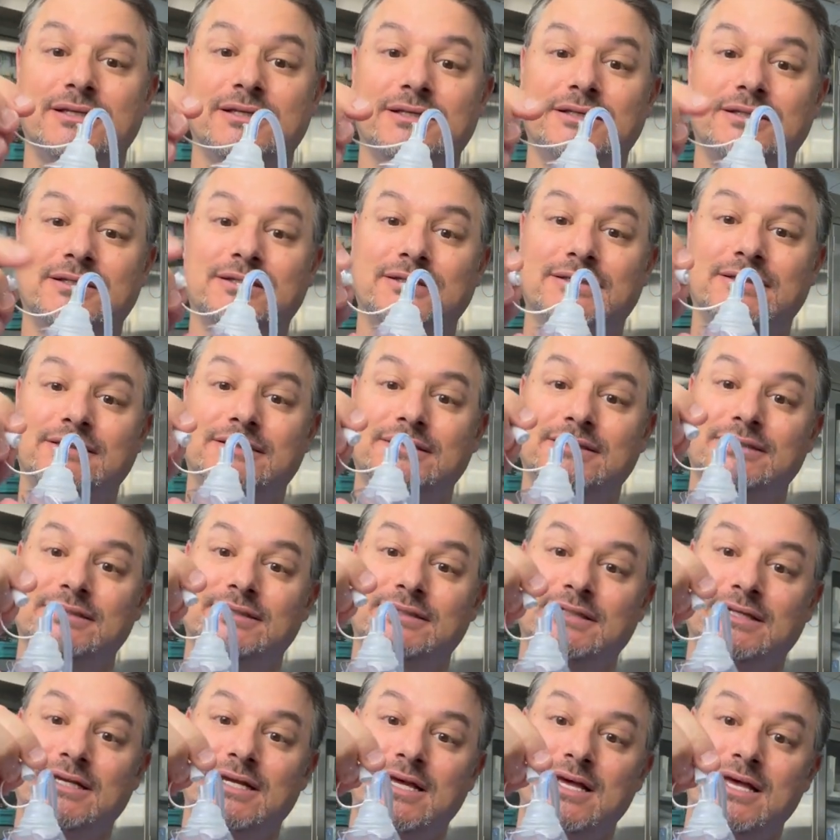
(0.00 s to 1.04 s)

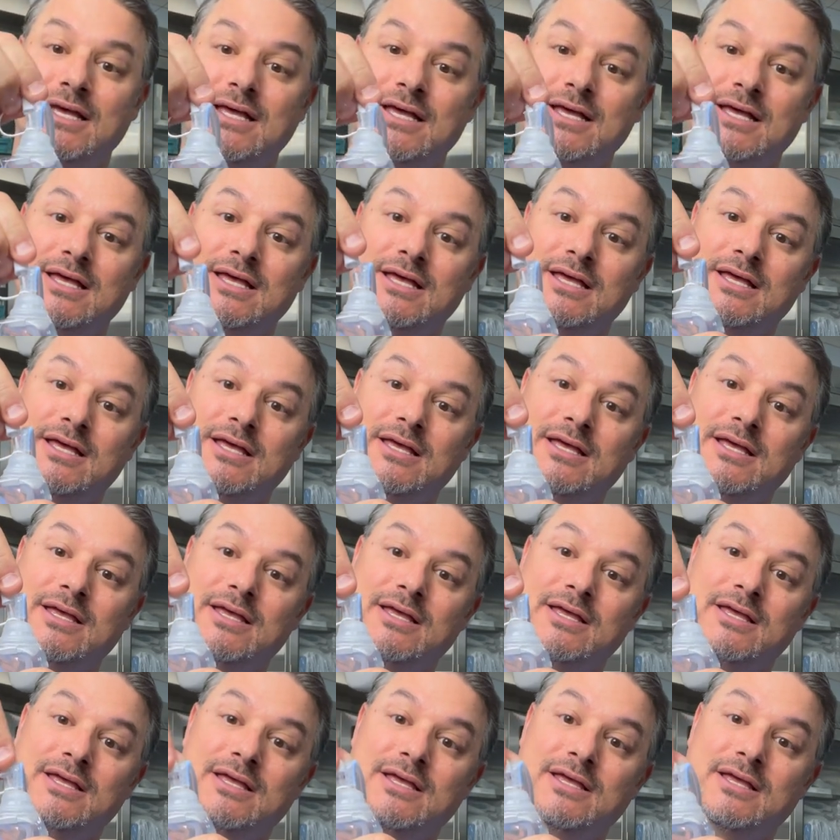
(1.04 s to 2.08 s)

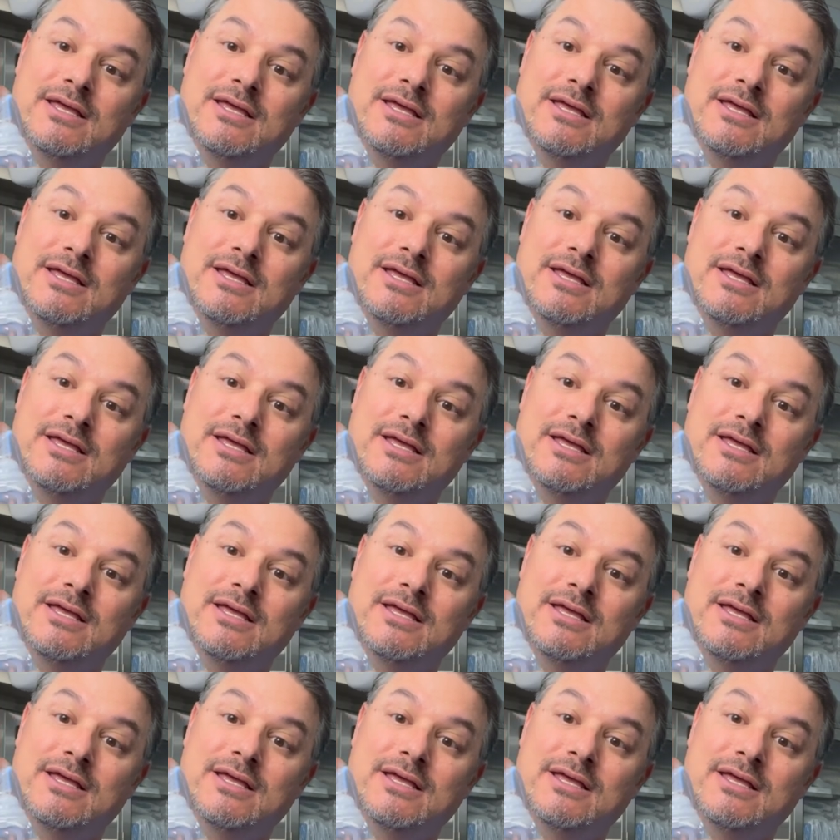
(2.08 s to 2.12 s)
(no one is talking)